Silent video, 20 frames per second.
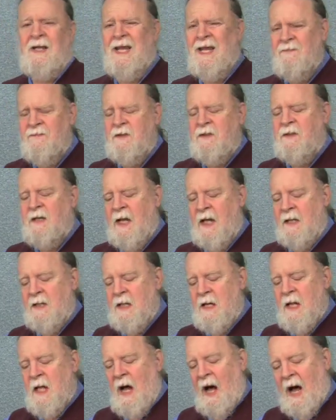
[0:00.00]
Even then,
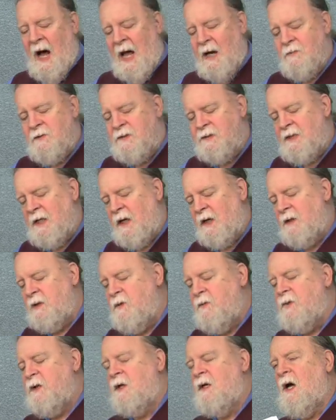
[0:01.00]
I was telling
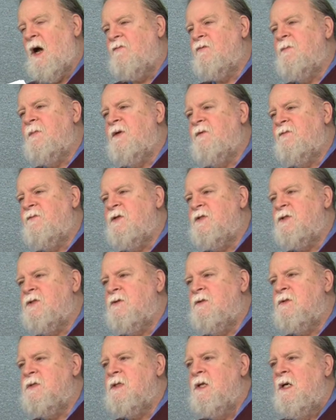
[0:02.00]
you that government
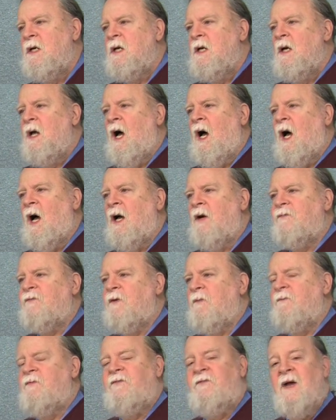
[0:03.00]
officials, uh,
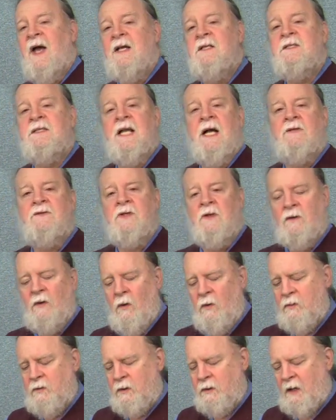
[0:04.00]
from feds down to
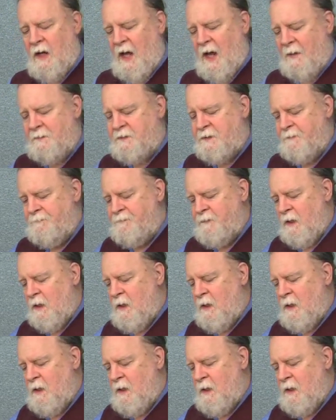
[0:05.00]
local cops,